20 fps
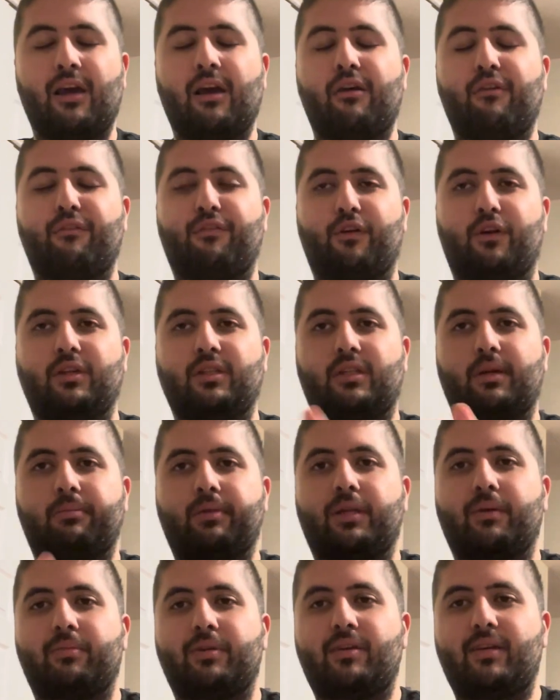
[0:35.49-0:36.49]
for a
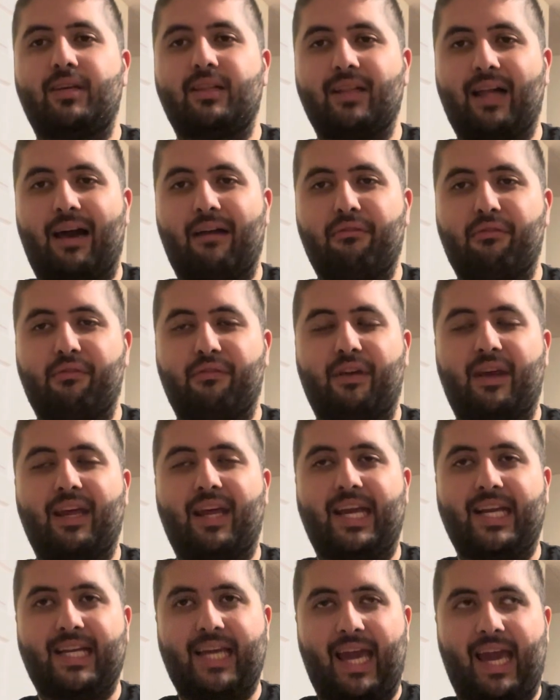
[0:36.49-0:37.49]
WWE live event
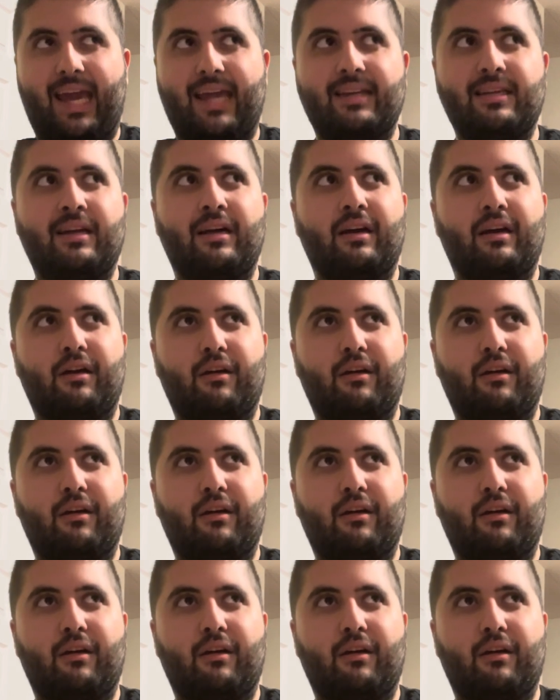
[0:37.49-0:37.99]
again.